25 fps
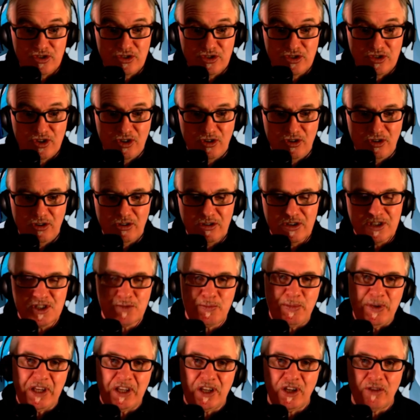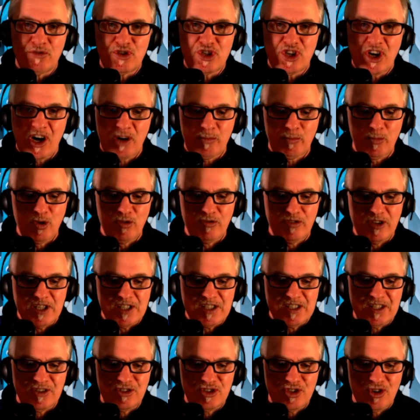Jaws. Speaking of shark
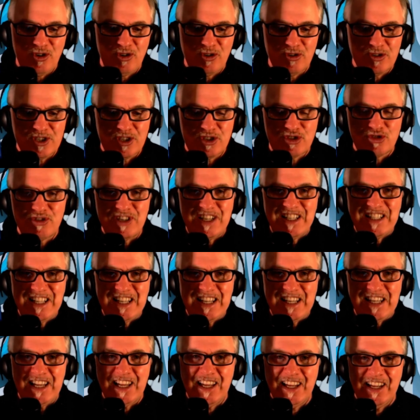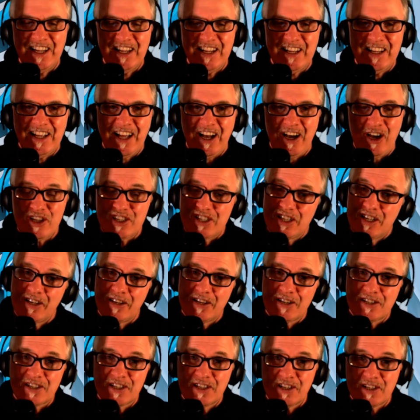movies, Jaws 3D. I seen
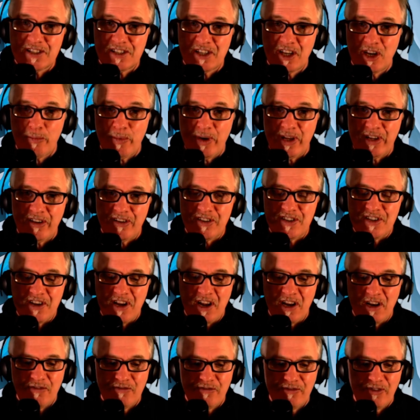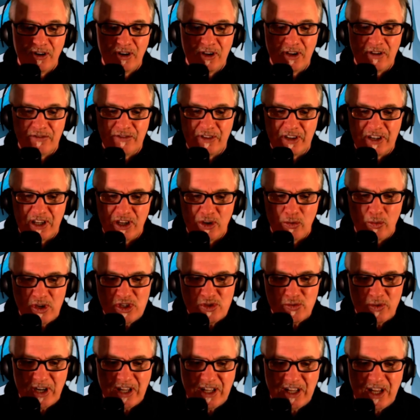this in the cinema in 1985. I think it
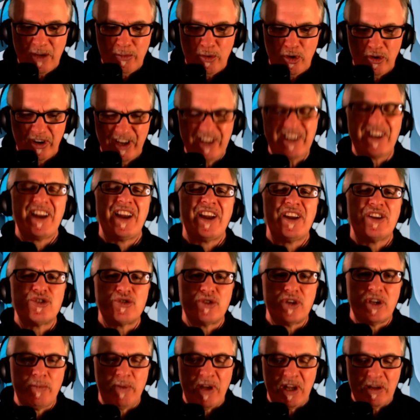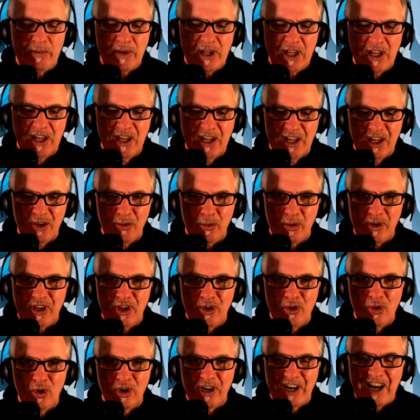was when it came out, 1983 maybe, with the
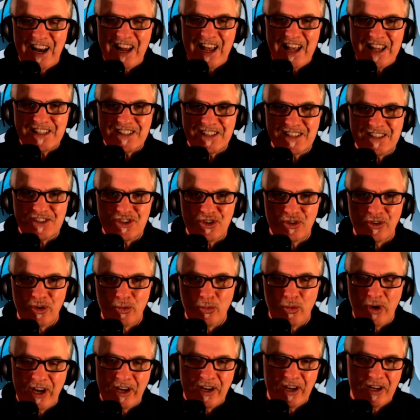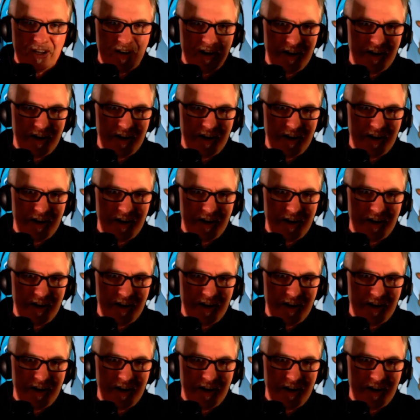old glasses, the red and